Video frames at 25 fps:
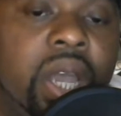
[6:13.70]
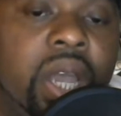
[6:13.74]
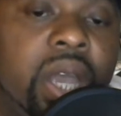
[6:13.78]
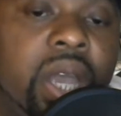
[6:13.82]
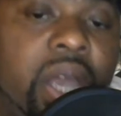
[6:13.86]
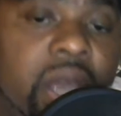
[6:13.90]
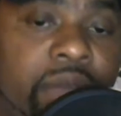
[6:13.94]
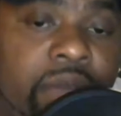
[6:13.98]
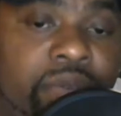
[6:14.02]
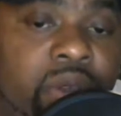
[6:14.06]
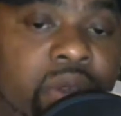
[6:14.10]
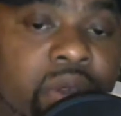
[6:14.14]

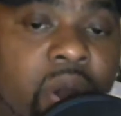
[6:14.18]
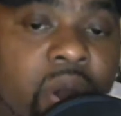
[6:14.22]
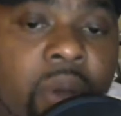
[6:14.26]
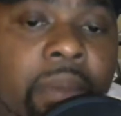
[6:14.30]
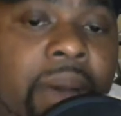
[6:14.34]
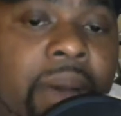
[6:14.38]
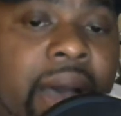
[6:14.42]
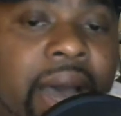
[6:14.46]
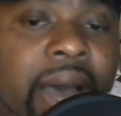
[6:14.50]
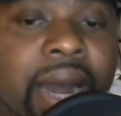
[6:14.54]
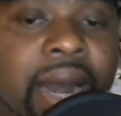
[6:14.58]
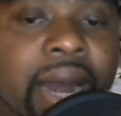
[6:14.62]
If you don't
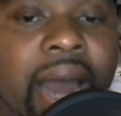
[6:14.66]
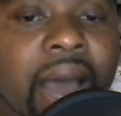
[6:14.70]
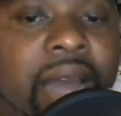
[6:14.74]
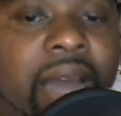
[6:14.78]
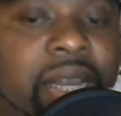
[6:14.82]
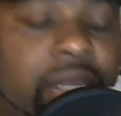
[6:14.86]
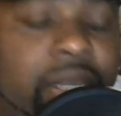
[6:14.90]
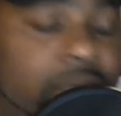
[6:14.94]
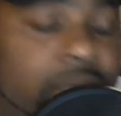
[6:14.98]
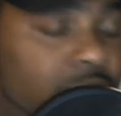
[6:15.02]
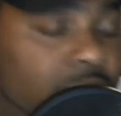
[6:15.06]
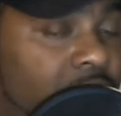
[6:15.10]
mind,
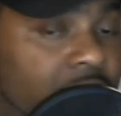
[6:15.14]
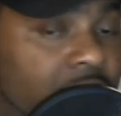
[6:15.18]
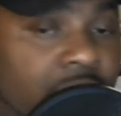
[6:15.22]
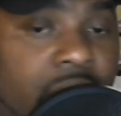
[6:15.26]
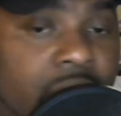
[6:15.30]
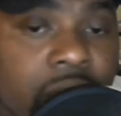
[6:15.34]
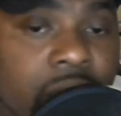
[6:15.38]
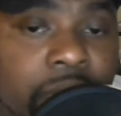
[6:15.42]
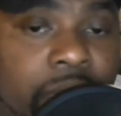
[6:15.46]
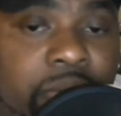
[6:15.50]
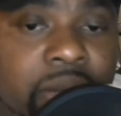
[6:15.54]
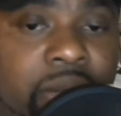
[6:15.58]
you can
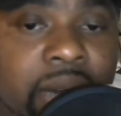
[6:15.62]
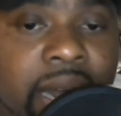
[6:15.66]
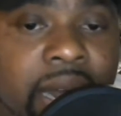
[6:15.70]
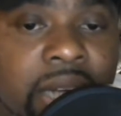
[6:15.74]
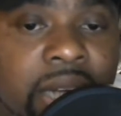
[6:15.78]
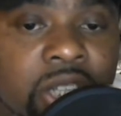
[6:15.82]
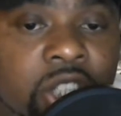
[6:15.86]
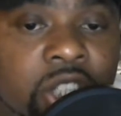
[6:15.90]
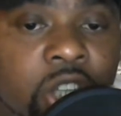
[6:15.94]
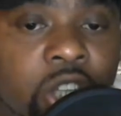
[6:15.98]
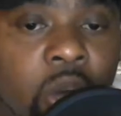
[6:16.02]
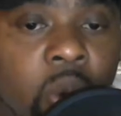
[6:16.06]
come to
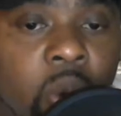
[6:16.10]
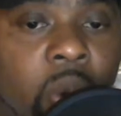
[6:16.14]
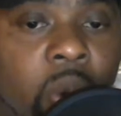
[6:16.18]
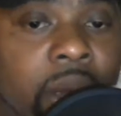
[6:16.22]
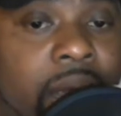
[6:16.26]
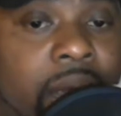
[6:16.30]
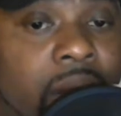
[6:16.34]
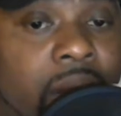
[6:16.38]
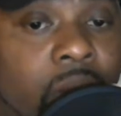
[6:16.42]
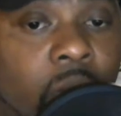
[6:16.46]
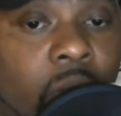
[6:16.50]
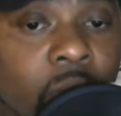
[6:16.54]
that show
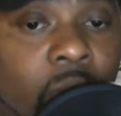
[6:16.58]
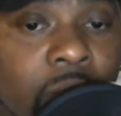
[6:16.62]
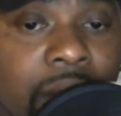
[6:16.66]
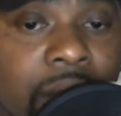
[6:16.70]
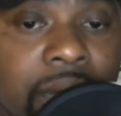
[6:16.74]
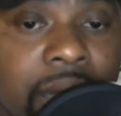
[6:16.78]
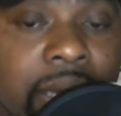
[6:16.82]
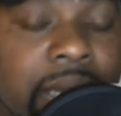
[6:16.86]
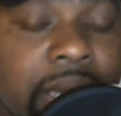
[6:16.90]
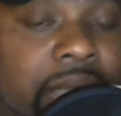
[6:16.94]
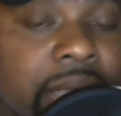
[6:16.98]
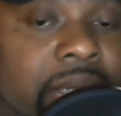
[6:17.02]
and
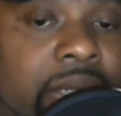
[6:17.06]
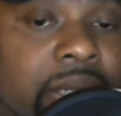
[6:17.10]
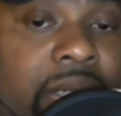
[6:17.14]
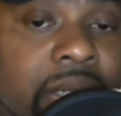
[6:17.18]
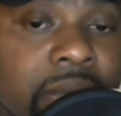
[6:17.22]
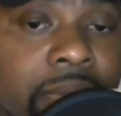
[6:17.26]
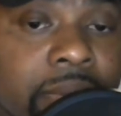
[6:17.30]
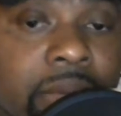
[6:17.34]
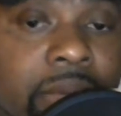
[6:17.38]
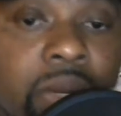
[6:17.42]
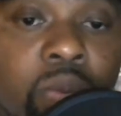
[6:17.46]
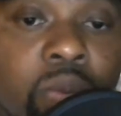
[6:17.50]
listen
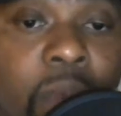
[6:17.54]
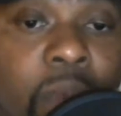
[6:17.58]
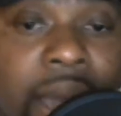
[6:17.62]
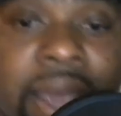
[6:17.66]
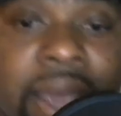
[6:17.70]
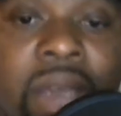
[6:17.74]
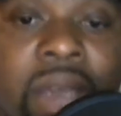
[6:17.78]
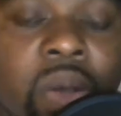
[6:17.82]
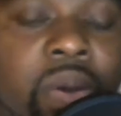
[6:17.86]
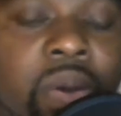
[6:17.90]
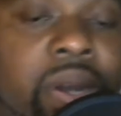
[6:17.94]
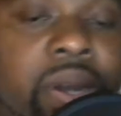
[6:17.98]
to me right
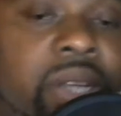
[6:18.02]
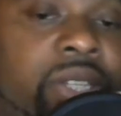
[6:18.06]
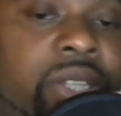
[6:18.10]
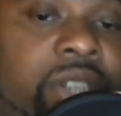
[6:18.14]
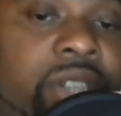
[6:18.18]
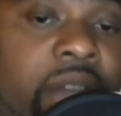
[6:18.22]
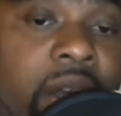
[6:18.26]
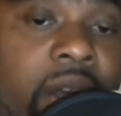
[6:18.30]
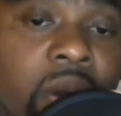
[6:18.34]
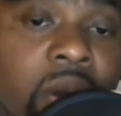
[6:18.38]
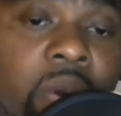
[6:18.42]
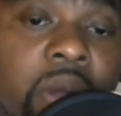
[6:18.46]
here on this
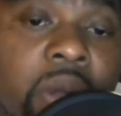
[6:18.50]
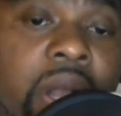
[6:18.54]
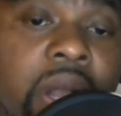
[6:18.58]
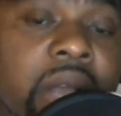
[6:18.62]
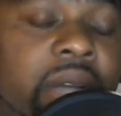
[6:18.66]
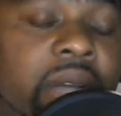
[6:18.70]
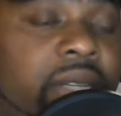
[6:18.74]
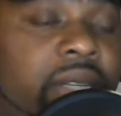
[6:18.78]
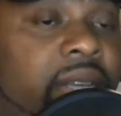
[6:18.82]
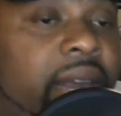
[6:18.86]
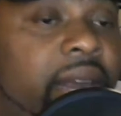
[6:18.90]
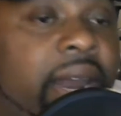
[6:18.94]
channel,
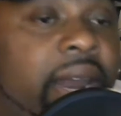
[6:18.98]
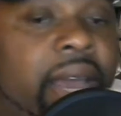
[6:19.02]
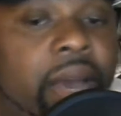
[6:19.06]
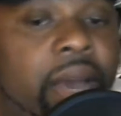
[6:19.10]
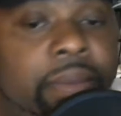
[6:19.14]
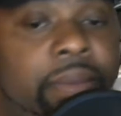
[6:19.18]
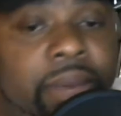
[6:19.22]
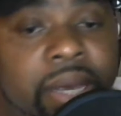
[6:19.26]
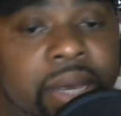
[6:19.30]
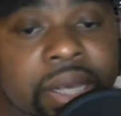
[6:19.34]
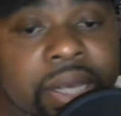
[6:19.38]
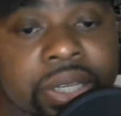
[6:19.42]
10
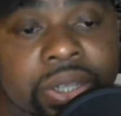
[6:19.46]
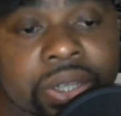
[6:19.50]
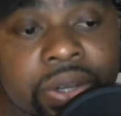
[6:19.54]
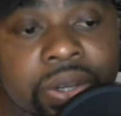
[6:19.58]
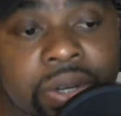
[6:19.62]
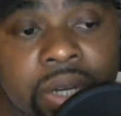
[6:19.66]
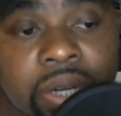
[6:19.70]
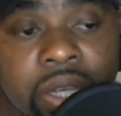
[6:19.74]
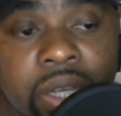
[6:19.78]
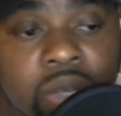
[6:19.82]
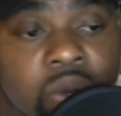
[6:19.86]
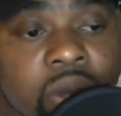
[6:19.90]
a.m.
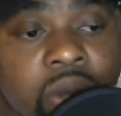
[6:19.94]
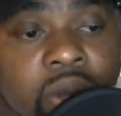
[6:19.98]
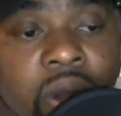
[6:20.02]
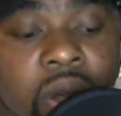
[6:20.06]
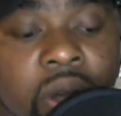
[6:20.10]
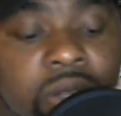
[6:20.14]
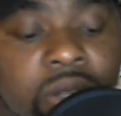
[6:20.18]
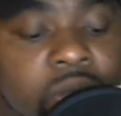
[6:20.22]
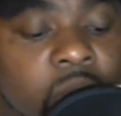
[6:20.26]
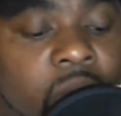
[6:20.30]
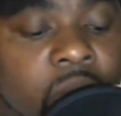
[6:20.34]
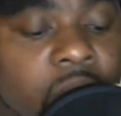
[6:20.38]
Eastern. And you can
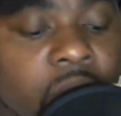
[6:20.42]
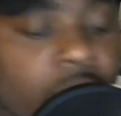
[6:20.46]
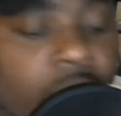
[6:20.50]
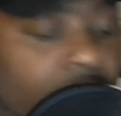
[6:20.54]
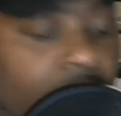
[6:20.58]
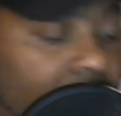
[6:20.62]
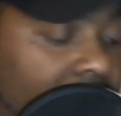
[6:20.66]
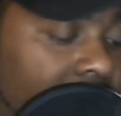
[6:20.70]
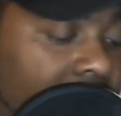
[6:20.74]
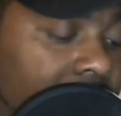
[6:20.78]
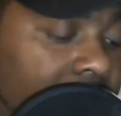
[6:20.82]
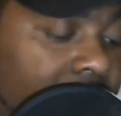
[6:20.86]
also
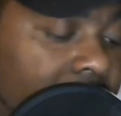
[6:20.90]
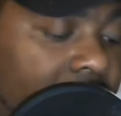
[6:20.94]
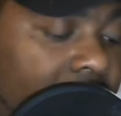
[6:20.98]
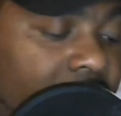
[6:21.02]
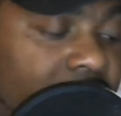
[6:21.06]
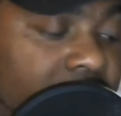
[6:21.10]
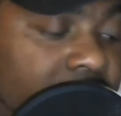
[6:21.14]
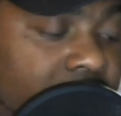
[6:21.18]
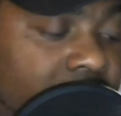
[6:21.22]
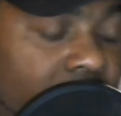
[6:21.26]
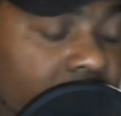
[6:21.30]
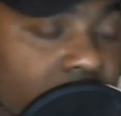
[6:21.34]
call in and
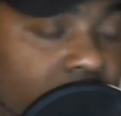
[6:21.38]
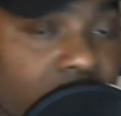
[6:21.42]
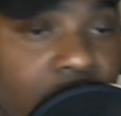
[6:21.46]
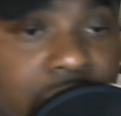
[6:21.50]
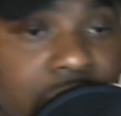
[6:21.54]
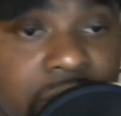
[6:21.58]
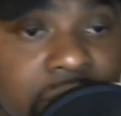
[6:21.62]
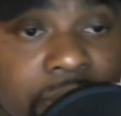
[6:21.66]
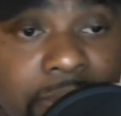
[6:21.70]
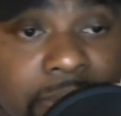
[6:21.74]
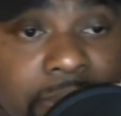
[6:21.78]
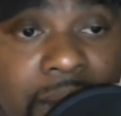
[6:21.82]
give us your
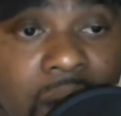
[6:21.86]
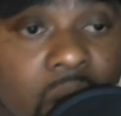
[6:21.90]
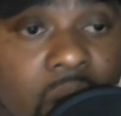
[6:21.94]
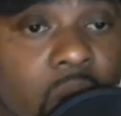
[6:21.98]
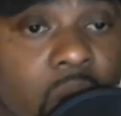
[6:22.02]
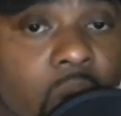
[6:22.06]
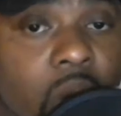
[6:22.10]
thoughts about